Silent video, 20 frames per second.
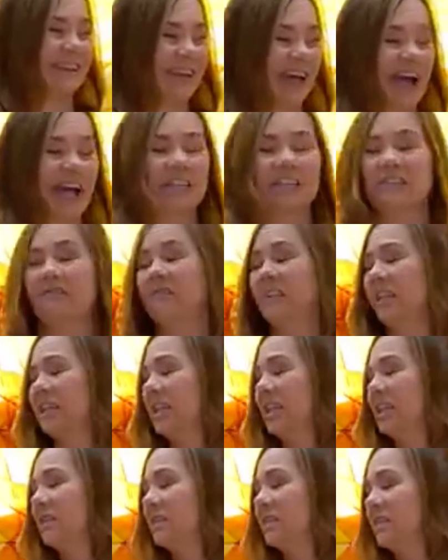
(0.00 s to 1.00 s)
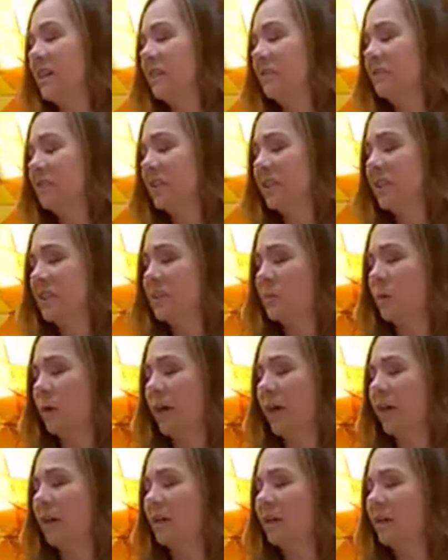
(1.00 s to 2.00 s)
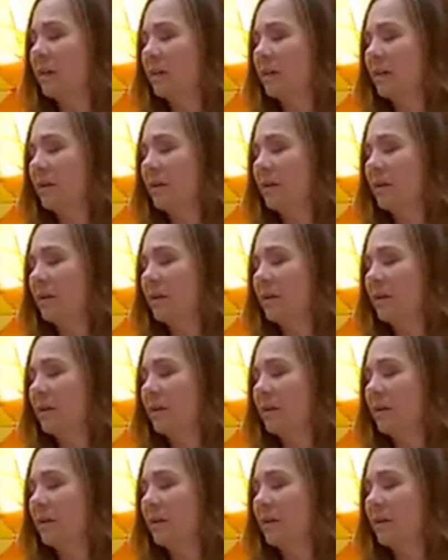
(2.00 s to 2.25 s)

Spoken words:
activating yourself in this way.